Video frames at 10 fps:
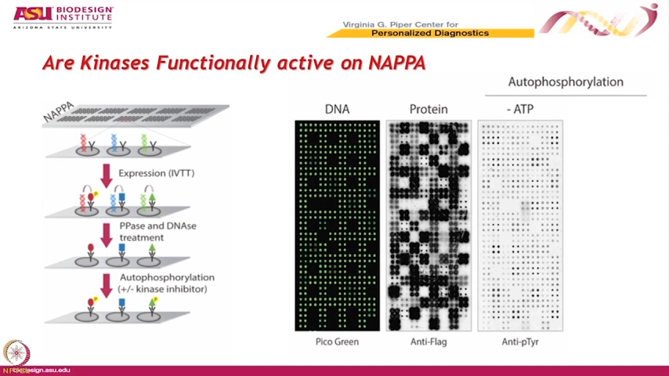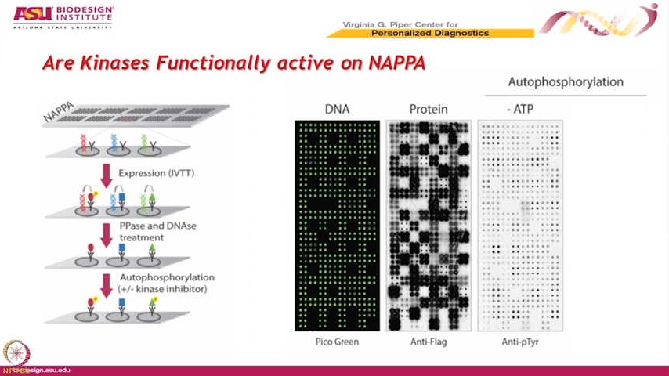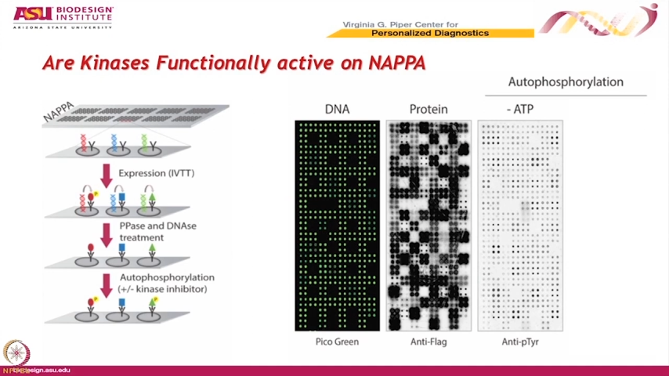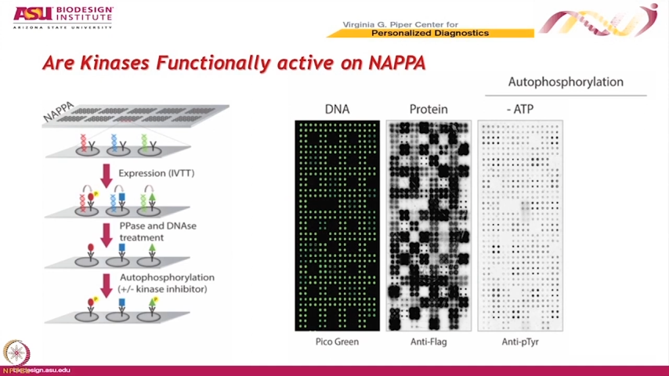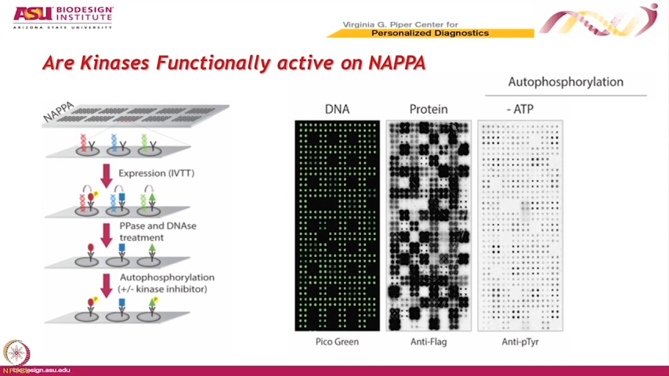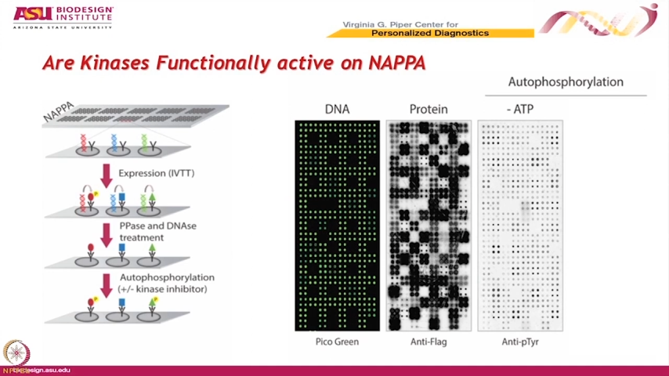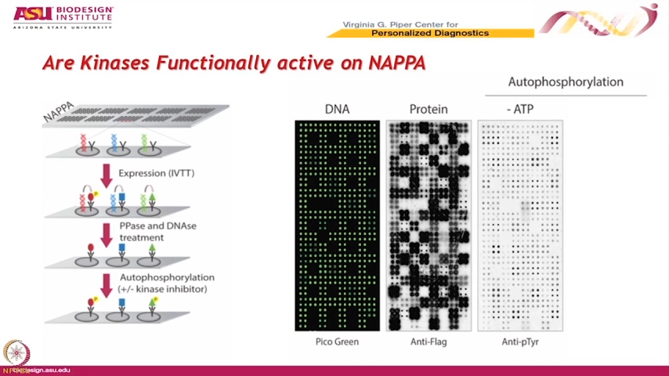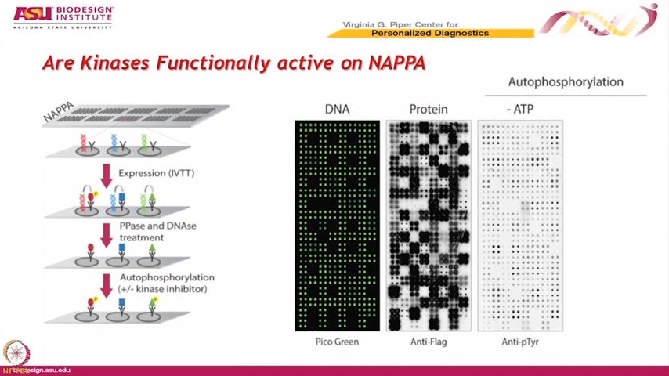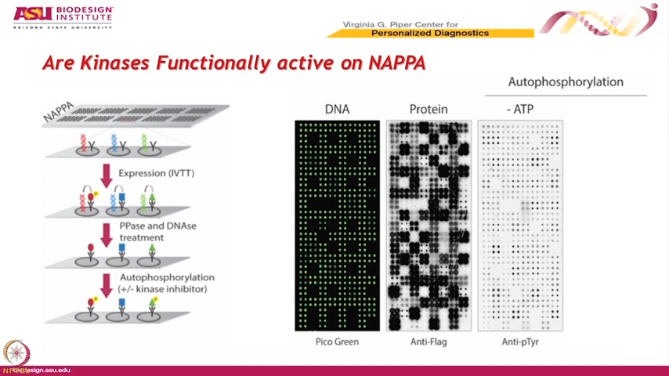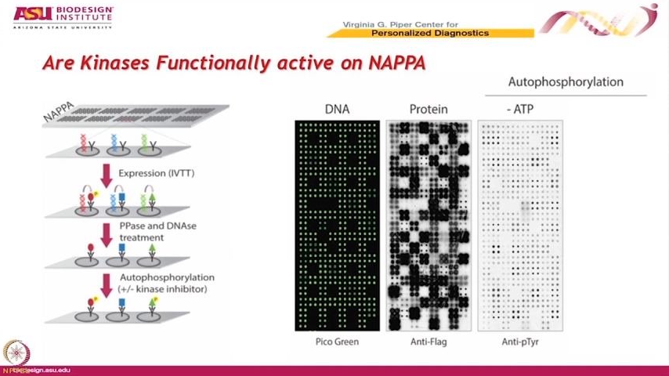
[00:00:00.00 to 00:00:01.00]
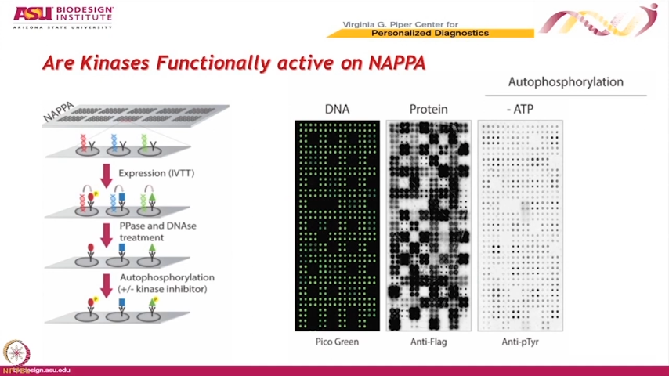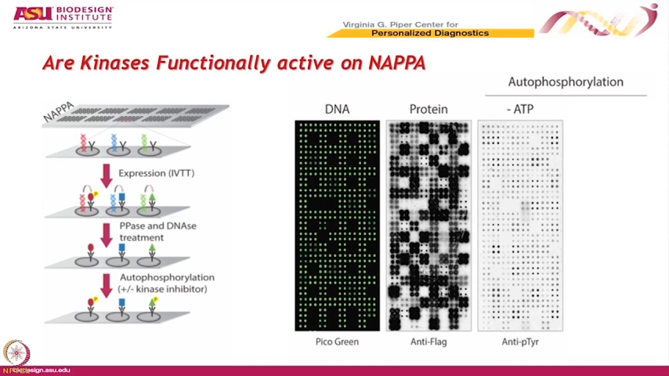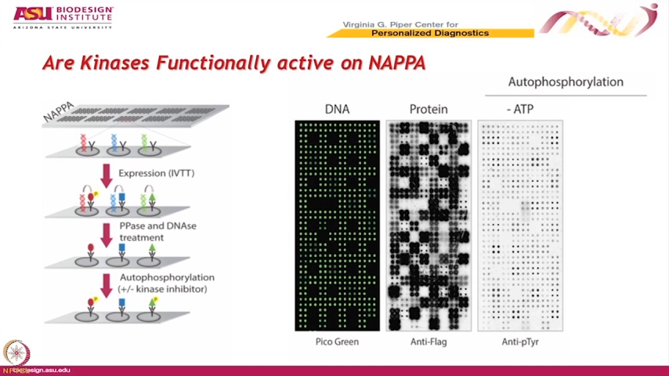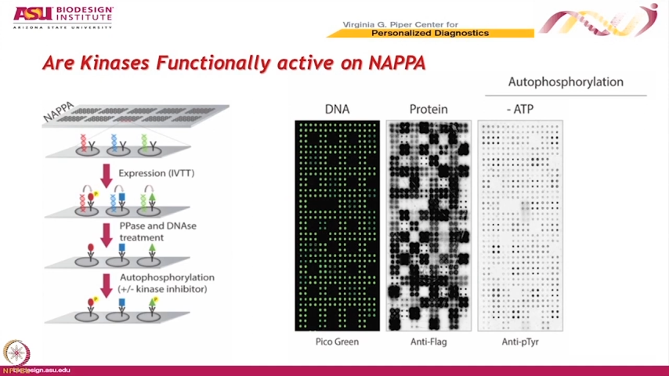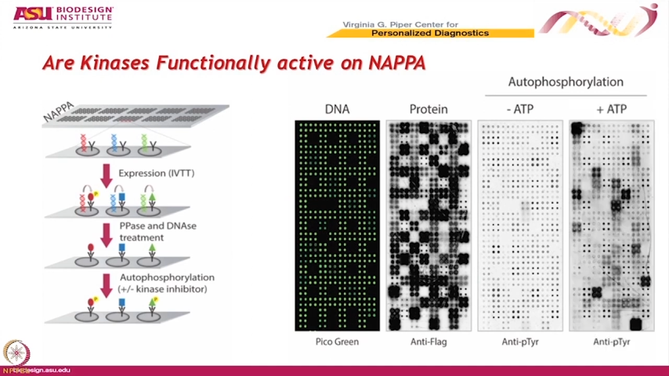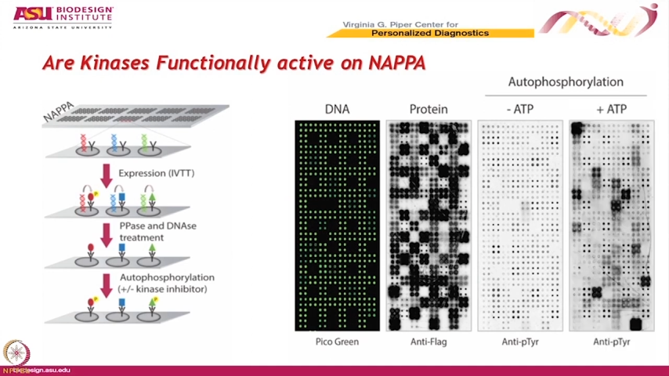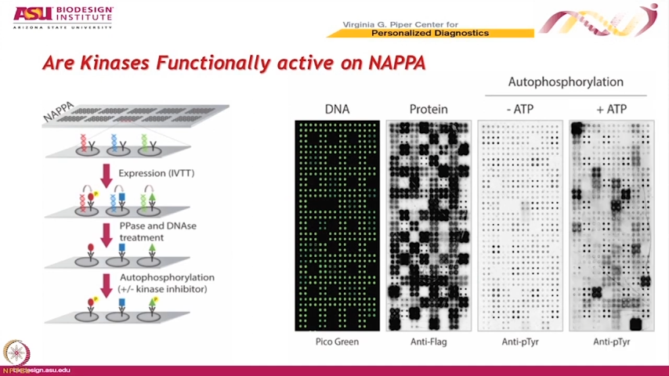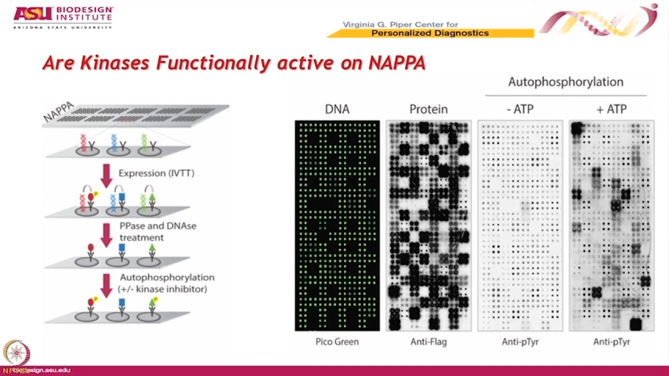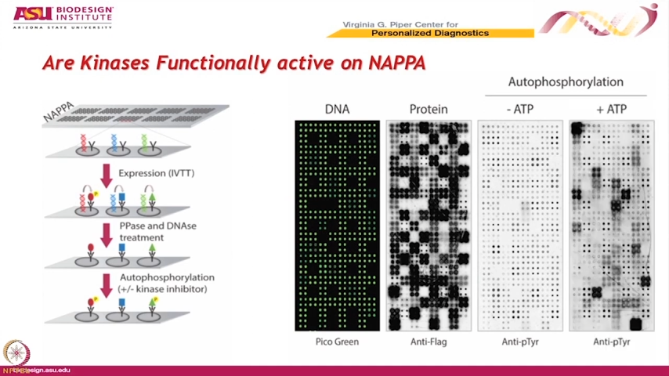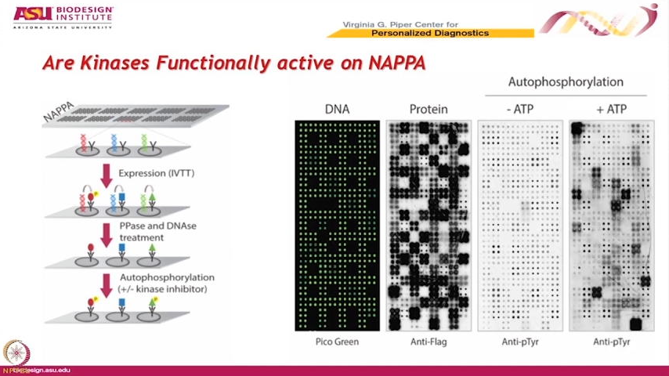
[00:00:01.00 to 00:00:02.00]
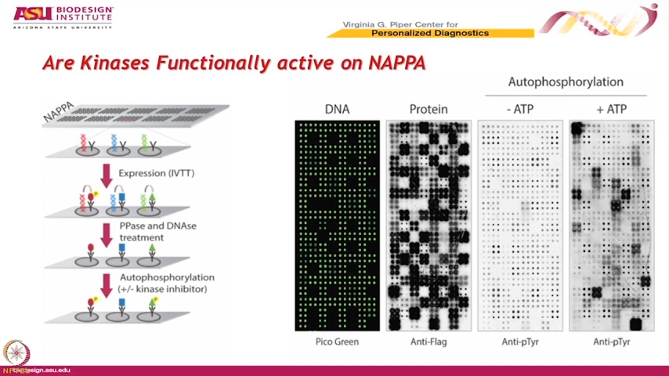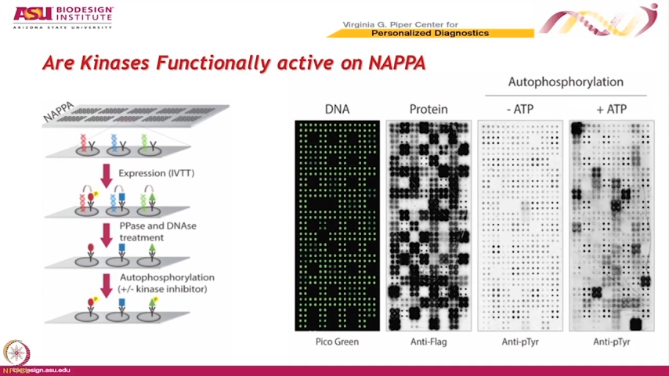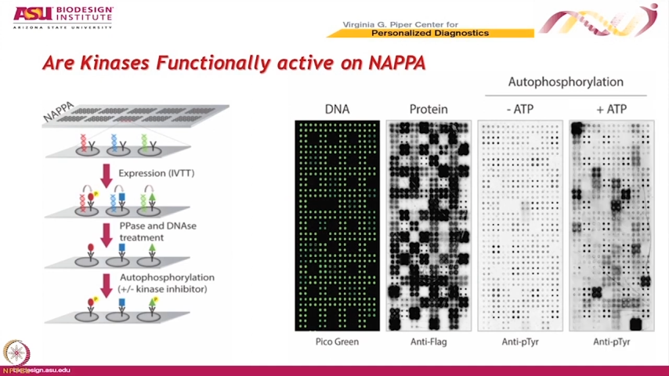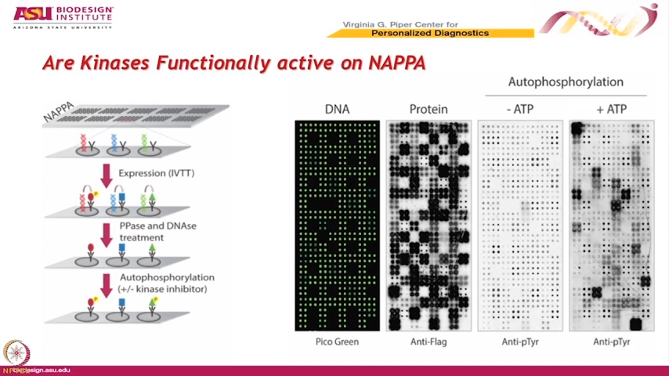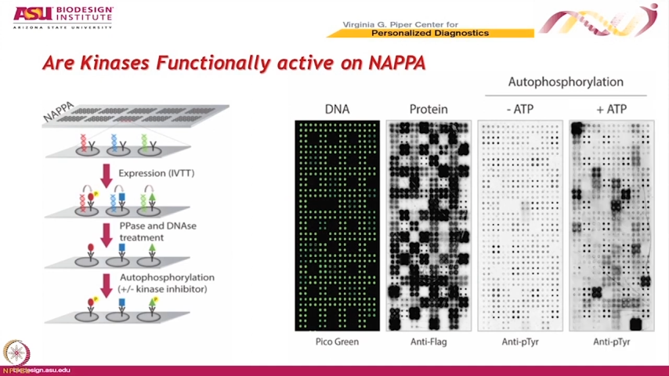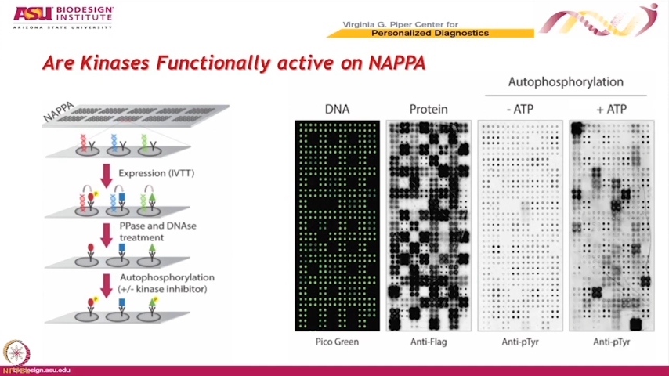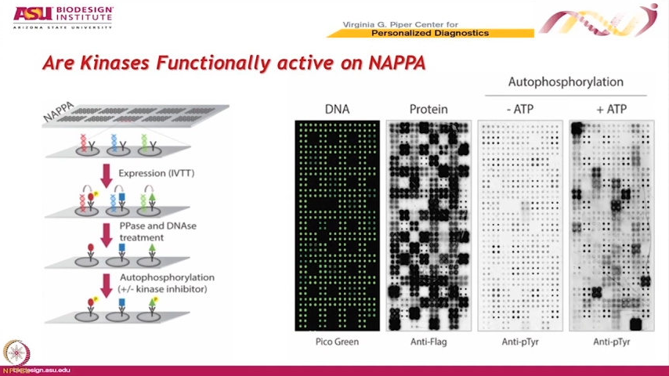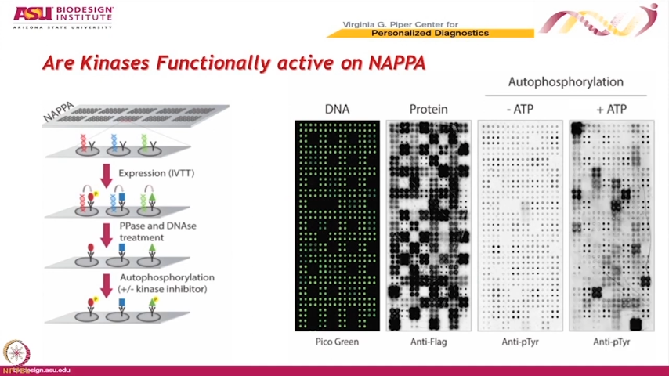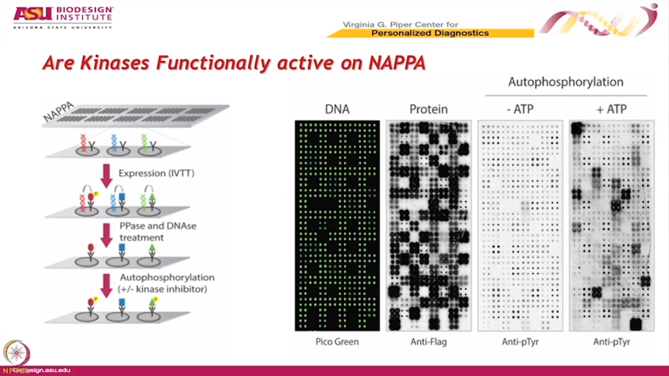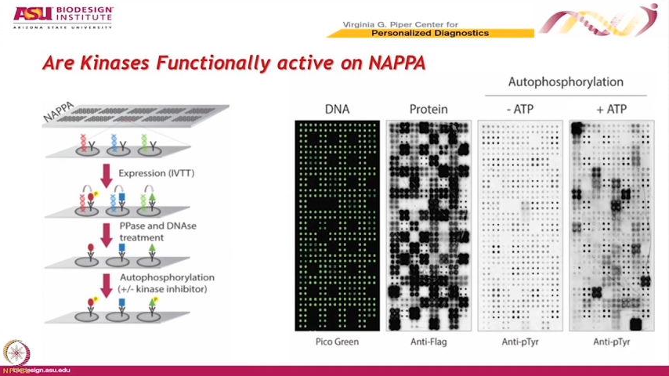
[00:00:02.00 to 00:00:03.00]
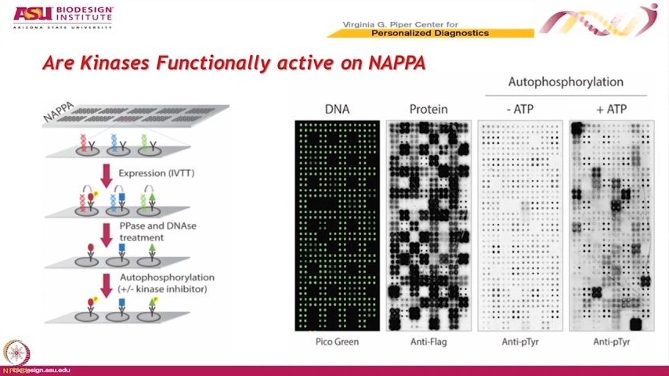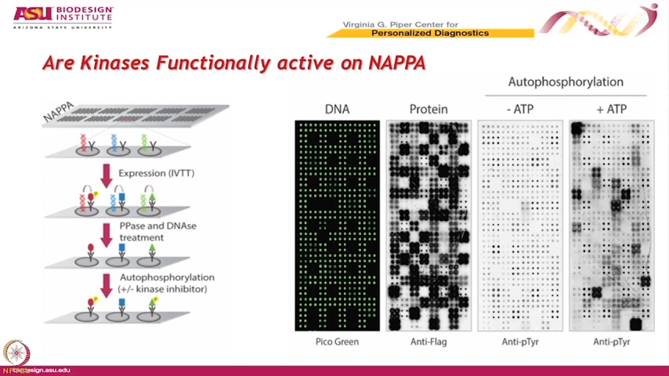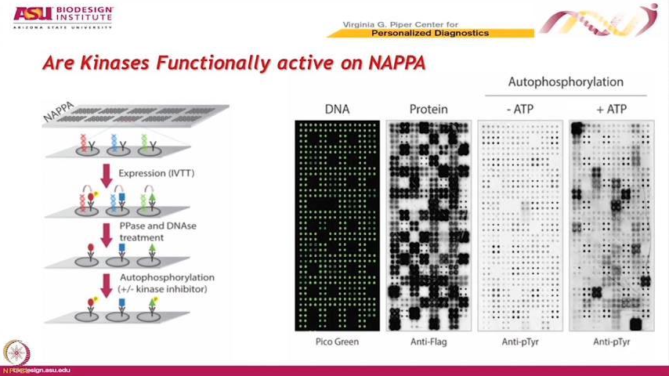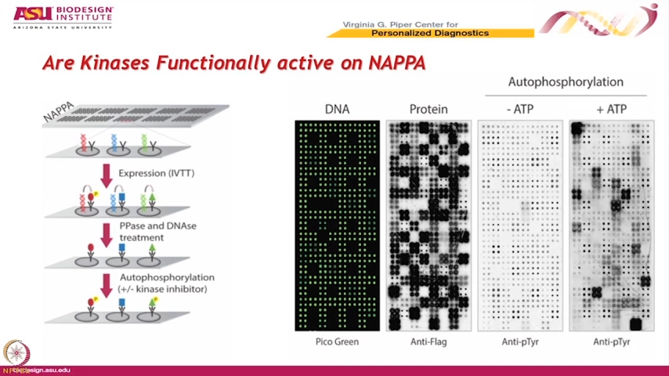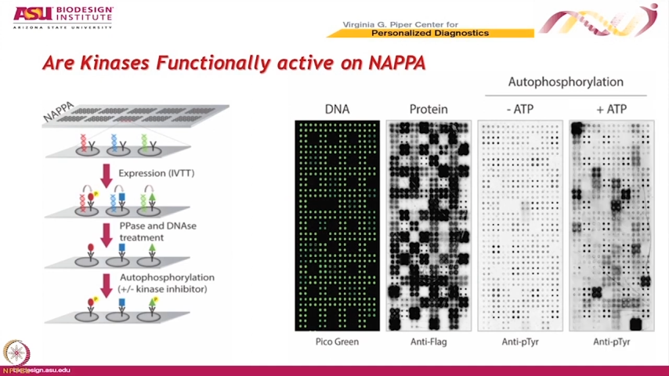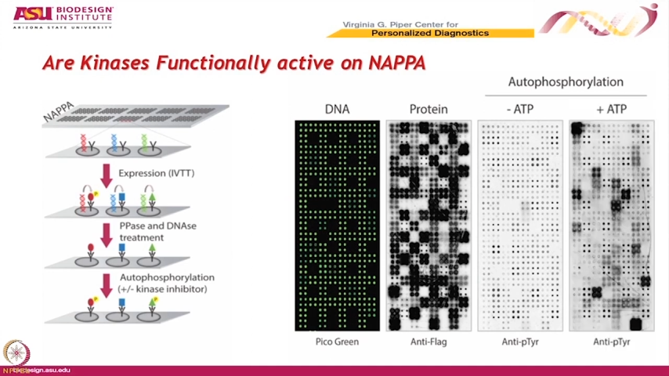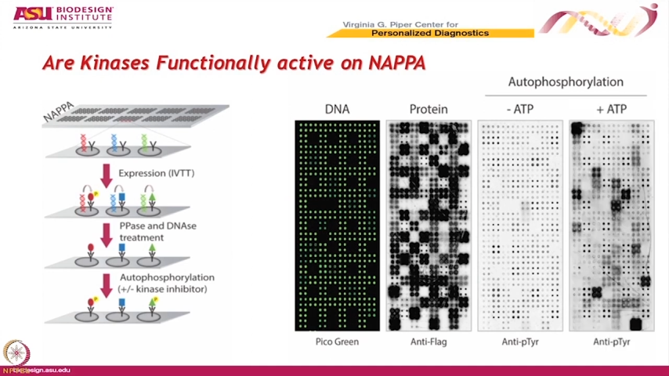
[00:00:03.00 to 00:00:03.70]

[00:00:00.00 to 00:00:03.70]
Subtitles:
[unreadable: no face in view]